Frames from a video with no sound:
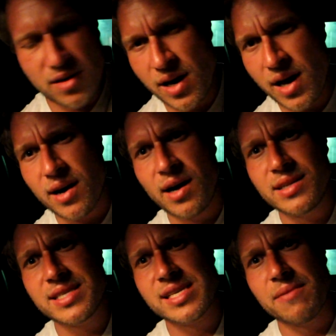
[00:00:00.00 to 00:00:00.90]

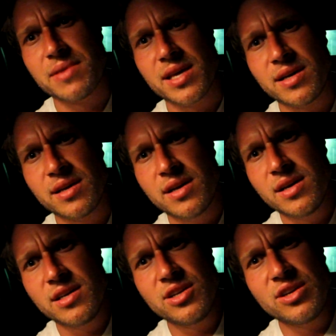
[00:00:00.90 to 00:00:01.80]
on something,
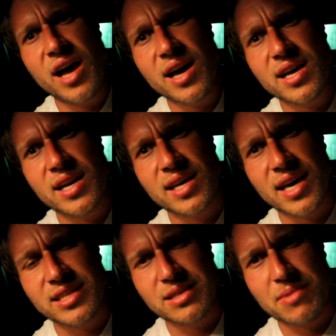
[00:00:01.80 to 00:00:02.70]
you're not going to
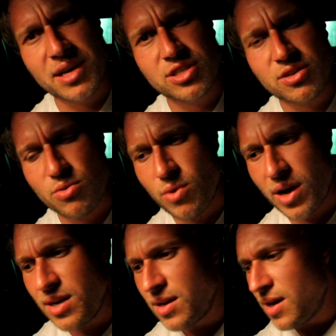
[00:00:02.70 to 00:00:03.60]
gain some extra
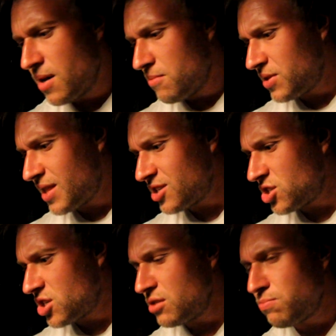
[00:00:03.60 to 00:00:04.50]
weight, but
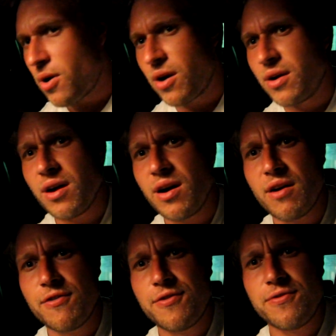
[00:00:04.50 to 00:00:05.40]
that's just part
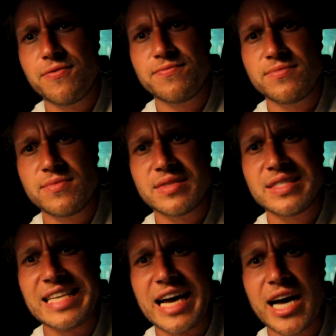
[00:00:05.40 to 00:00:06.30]
of
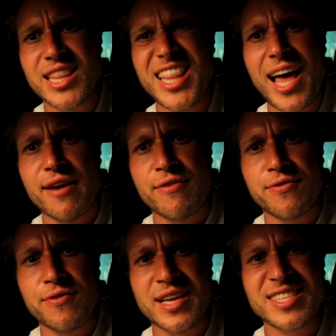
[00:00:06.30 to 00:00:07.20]

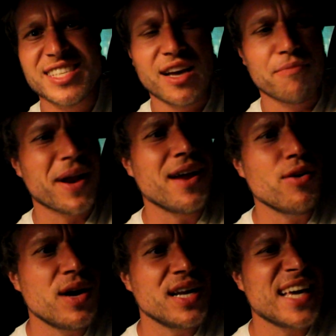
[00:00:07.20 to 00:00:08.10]
life and stuff. But I
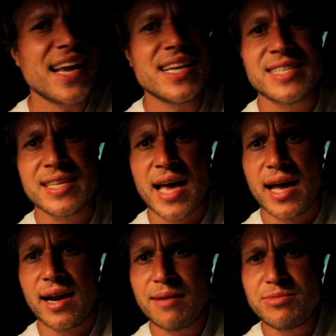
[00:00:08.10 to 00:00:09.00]
don't want to get into
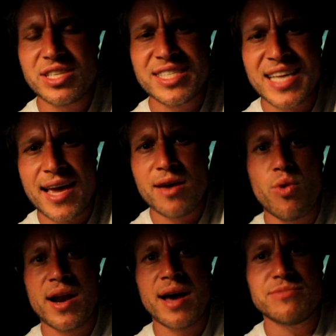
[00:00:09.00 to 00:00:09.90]
that. I'm just saying
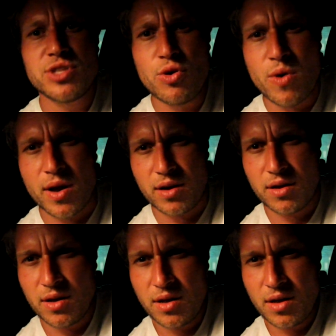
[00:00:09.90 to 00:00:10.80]
what I'm doing.
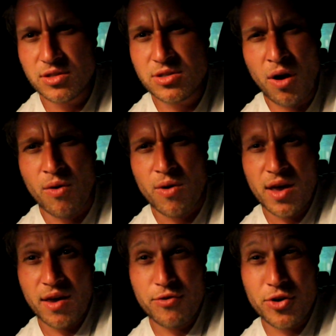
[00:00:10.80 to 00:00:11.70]
So,
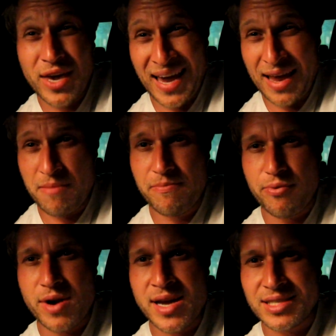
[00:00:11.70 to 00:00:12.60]
if you can't
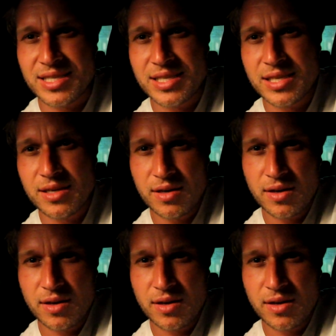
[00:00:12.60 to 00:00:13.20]
embrace